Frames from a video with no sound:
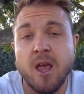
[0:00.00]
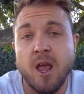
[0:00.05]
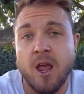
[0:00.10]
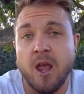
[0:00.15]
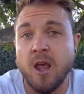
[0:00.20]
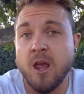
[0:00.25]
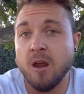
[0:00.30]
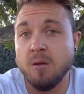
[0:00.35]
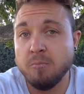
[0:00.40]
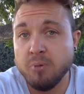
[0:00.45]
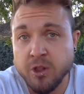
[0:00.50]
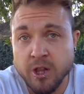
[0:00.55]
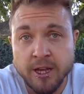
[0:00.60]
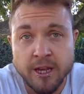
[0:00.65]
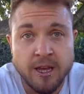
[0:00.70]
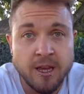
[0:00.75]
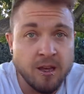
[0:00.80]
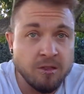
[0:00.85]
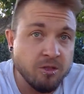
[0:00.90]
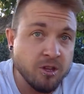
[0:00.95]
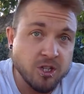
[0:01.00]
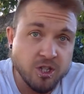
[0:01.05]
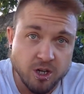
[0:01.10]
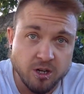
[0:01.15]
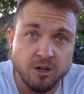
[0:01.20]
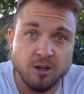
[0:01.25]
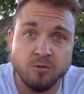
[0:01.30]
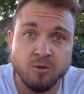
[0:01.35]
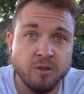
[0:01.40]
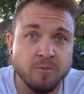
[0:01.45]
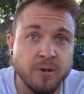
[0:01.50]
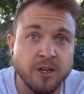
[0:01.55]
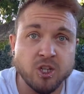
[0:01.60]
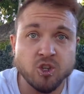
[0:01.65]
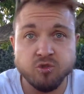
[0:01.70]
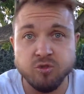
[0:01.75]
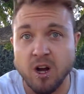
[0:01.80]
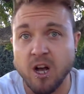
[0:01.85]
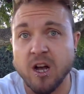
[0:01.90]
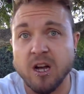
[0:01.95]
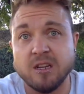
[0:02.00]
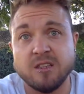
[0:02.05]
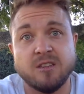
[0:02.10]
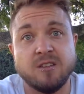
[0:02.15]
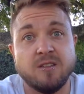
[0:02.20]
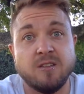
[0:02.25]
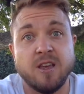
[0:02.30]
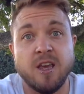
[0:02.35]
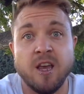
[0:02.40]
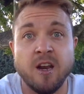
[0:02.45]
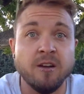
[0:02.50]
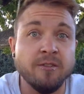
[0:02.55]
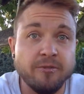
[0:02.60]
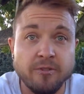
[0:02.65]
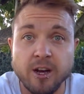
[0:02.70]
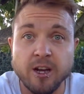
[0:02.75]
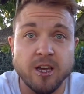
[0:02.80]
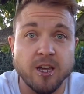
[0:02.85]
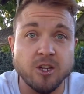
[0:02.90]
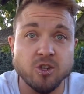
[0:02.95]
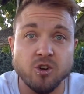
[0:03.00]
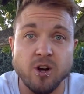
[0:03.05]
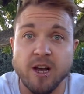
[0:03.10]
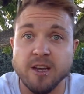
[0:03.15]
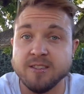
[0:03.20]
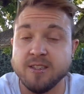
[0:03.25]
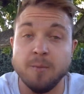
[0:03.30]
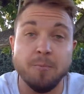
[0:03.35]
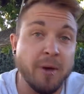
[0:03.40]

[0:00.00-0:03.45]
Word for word: and playing in the dirt with my trucks in a fucking dress,